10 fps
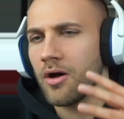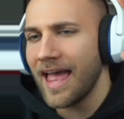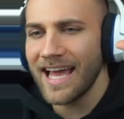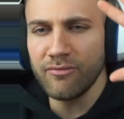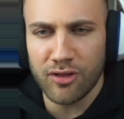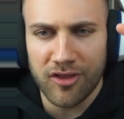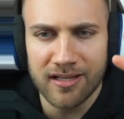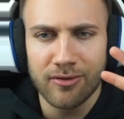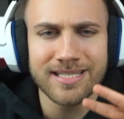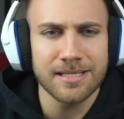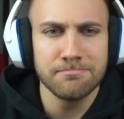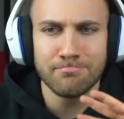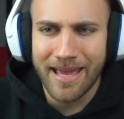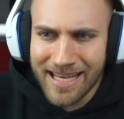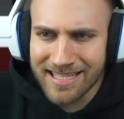everything looks
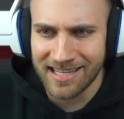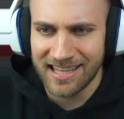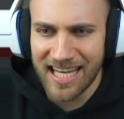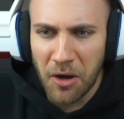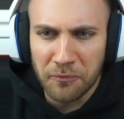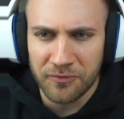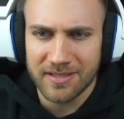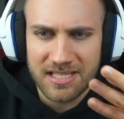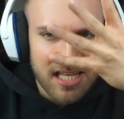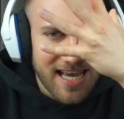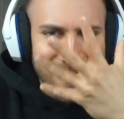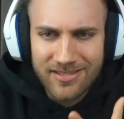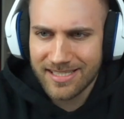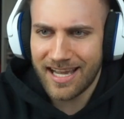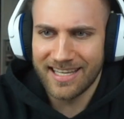amazing, the outfits, the
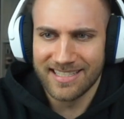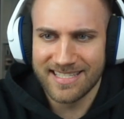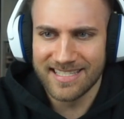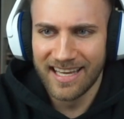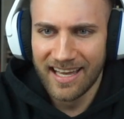hairstyles.